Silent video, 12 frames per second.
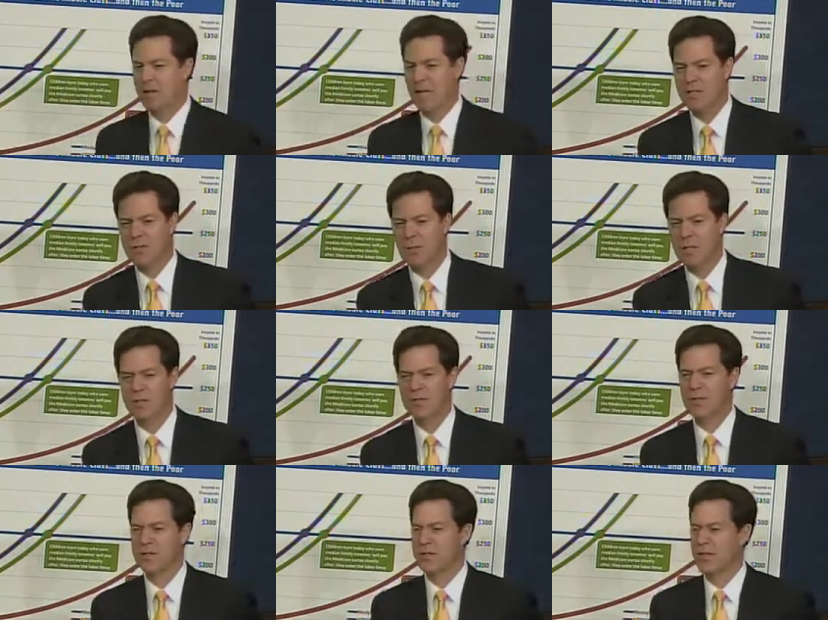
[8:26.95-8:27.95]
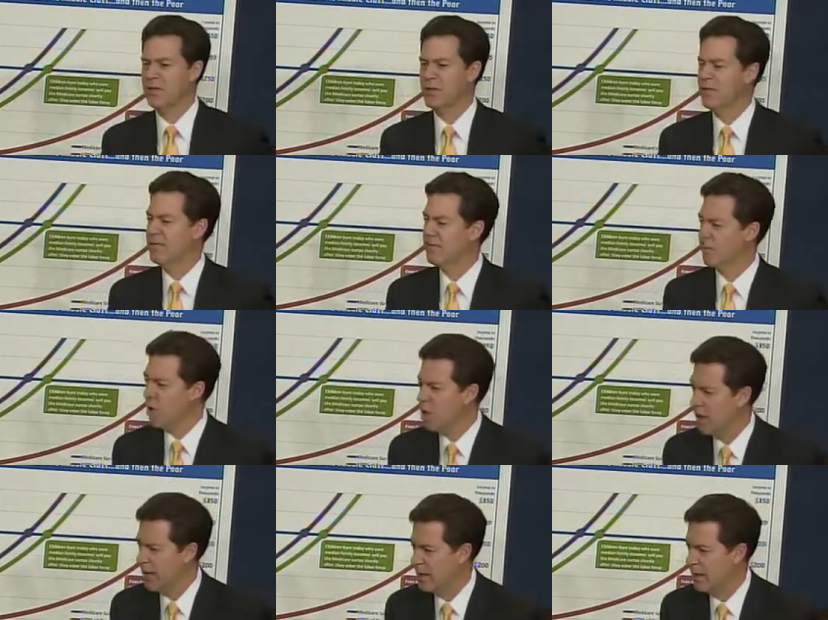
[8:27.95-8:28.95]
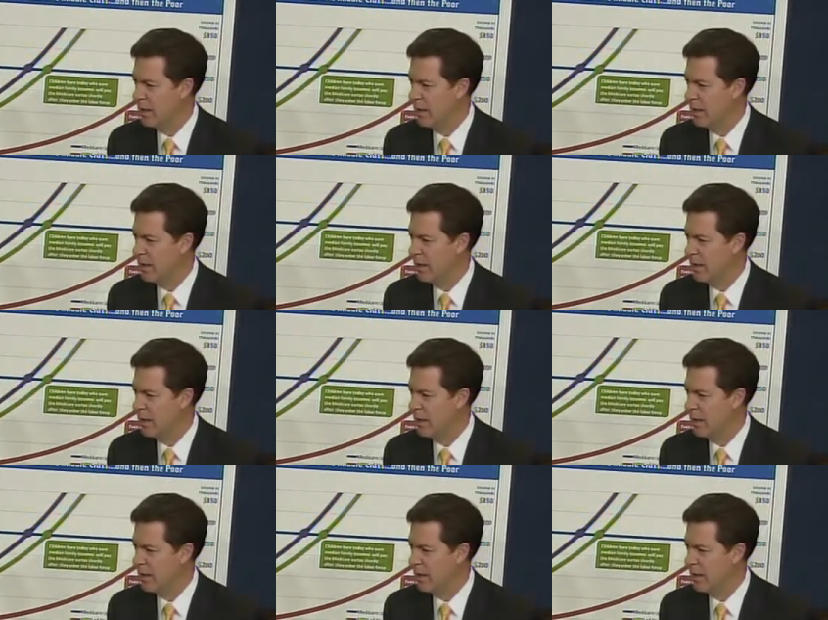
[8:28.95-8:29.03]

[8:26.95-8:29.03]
and that's why this is such a fraud.